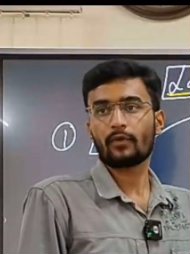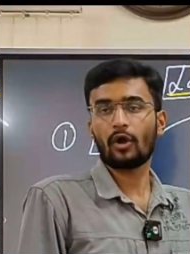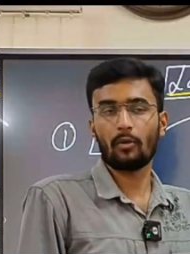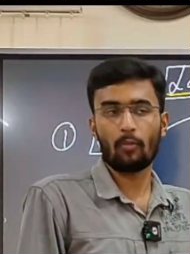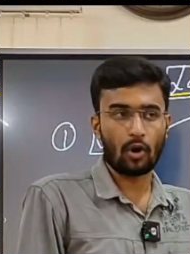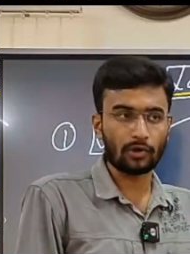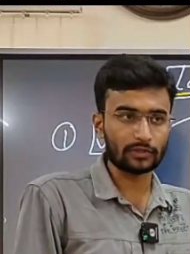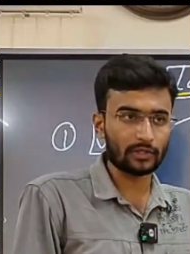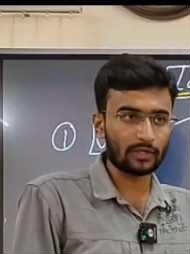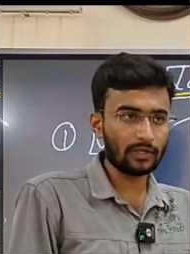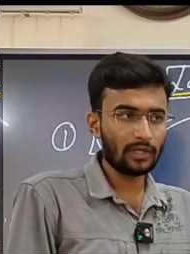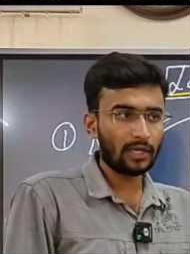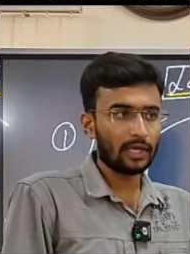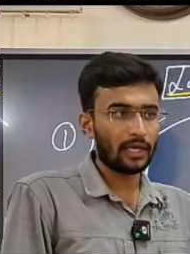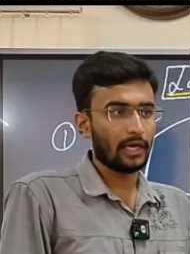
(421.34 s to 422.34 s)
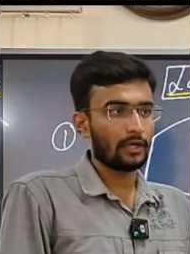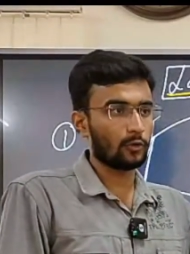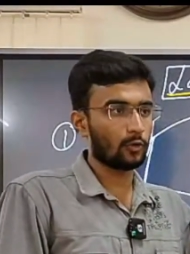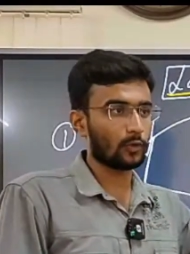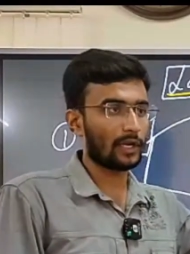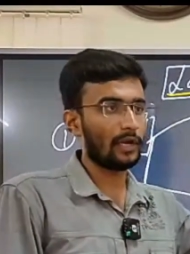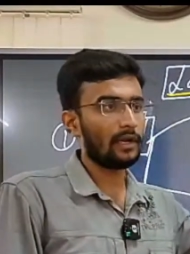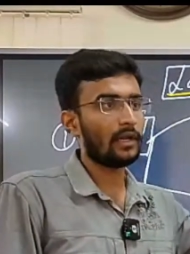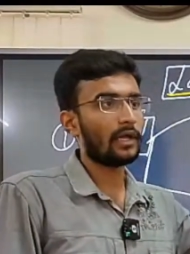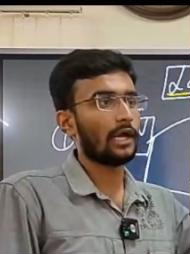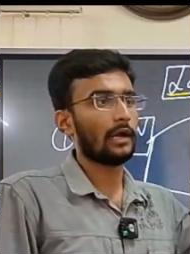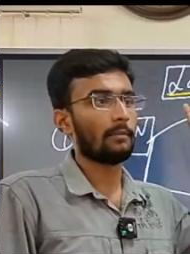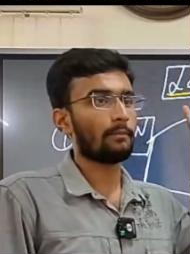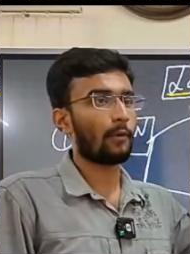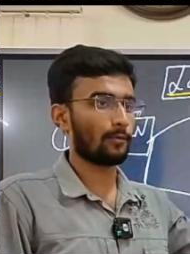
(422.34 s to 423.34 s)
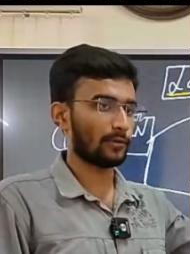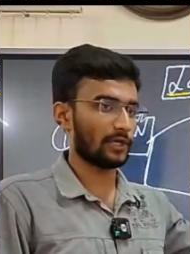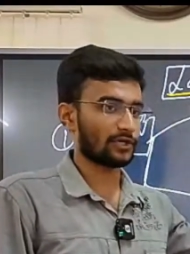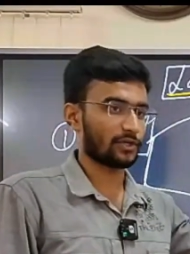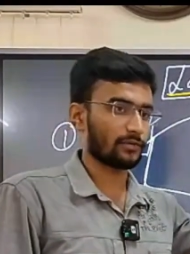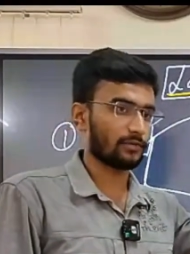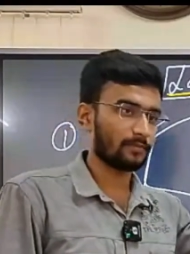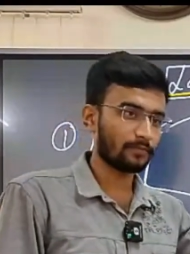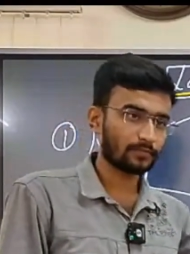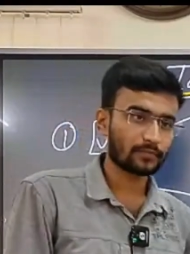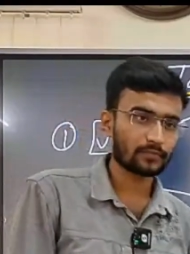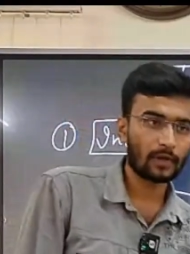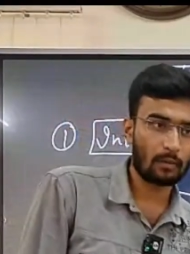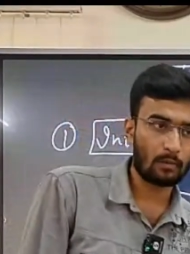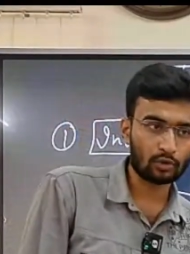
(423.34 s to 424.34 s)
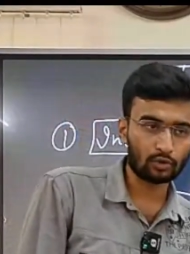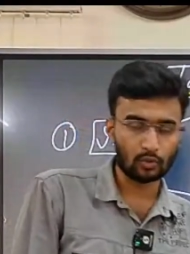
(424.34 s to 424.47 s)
Among the rural population. Among the